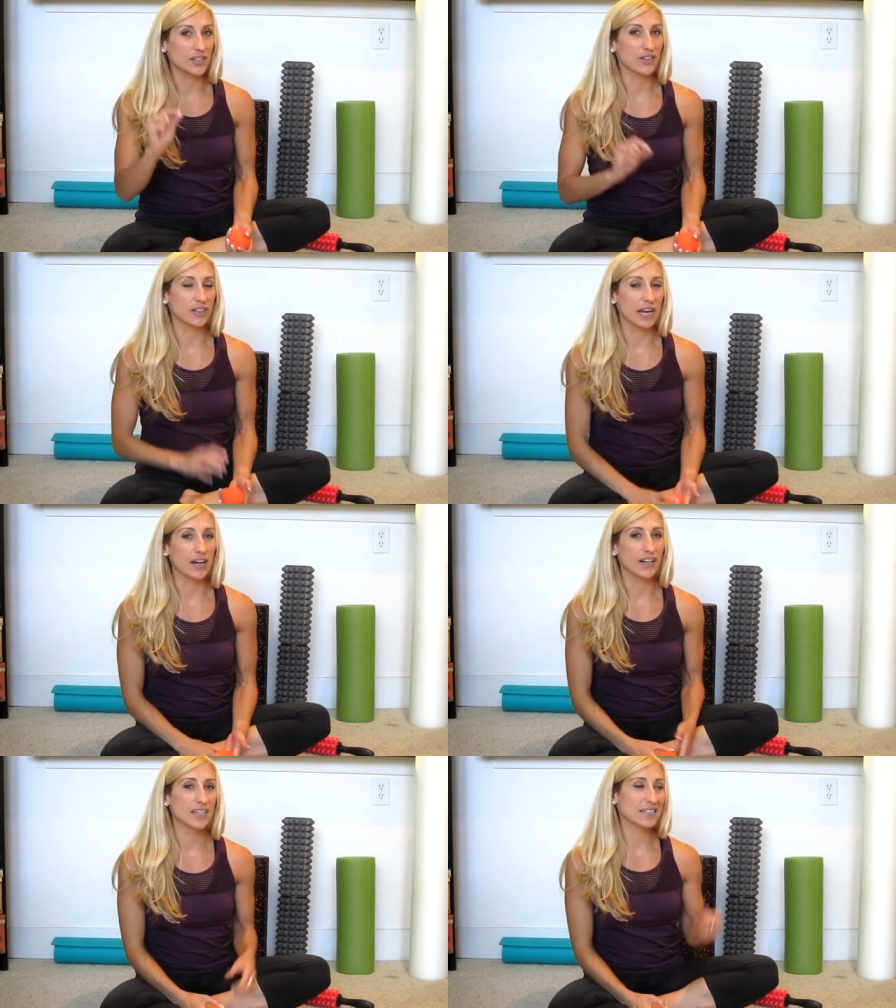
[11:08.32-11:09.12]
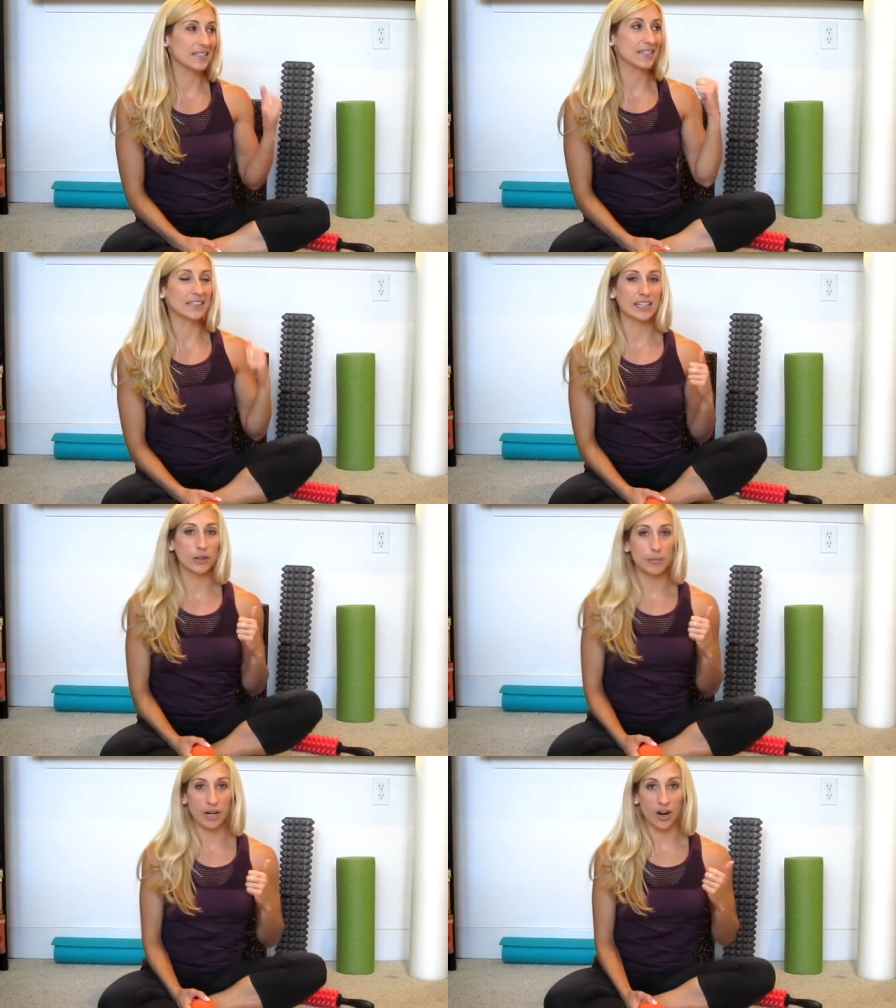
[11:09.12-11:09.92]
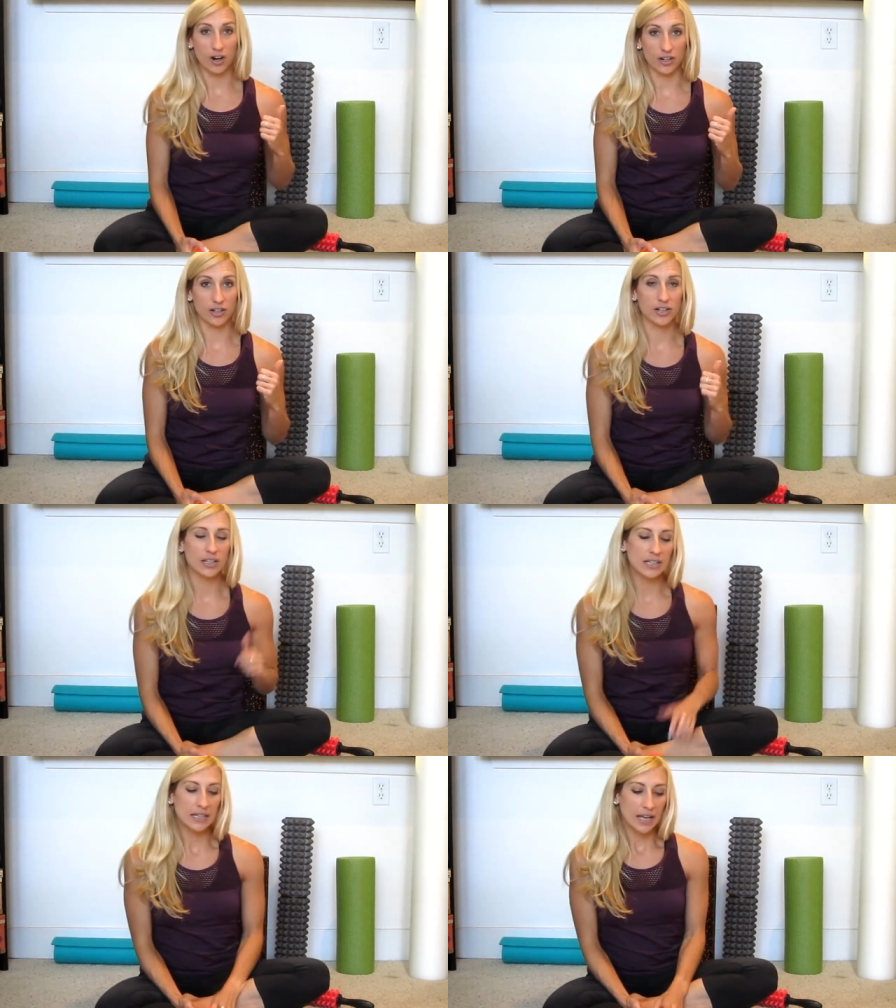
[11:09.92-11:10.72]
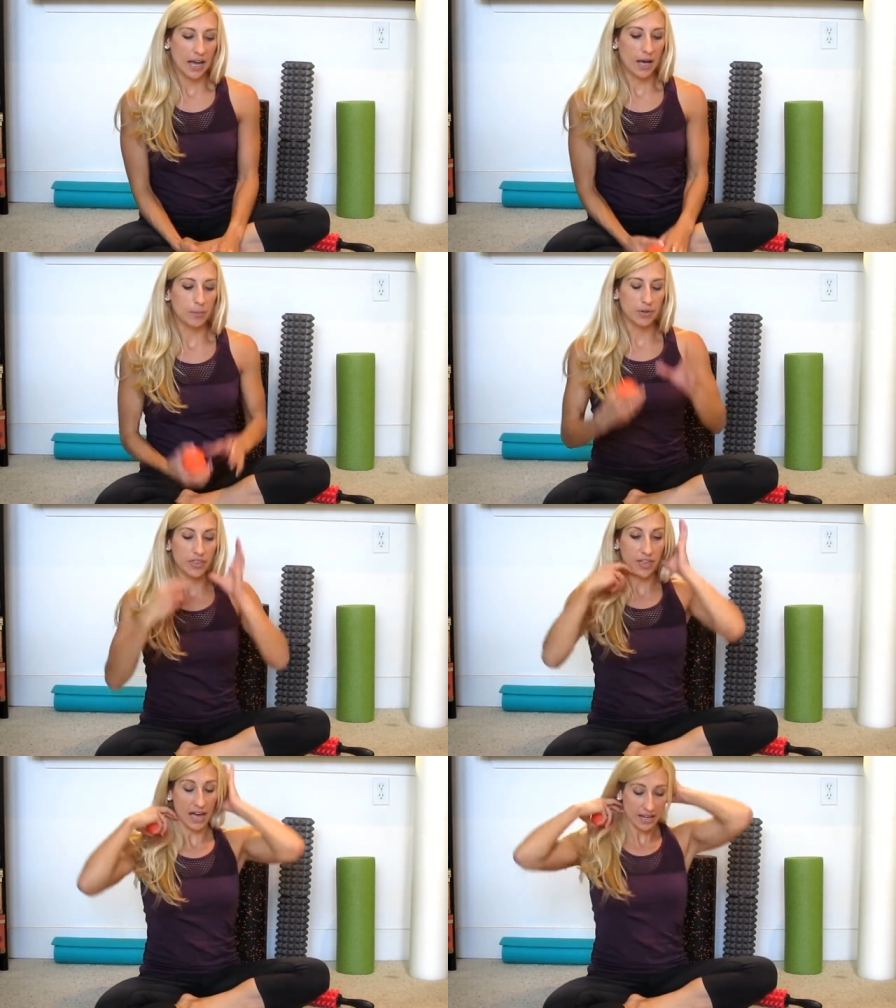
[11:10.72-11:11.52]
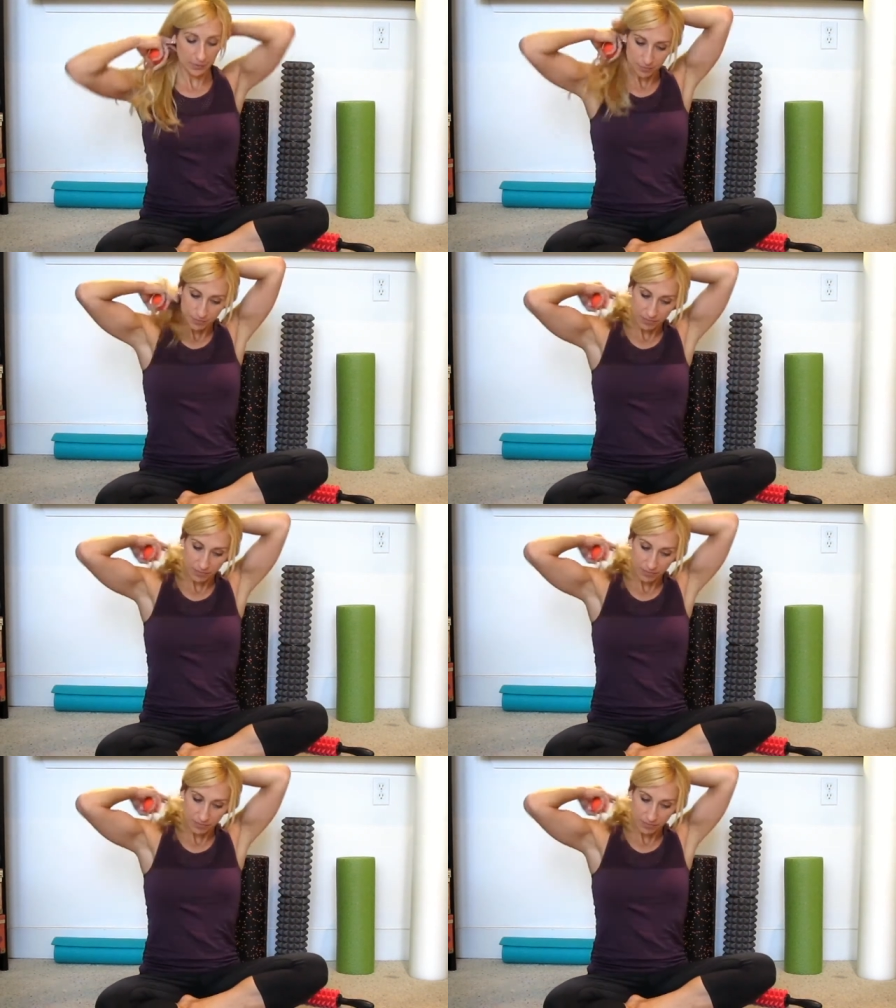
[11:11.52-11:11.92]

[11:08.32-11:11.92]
certain areas. It's a little bit harder with that.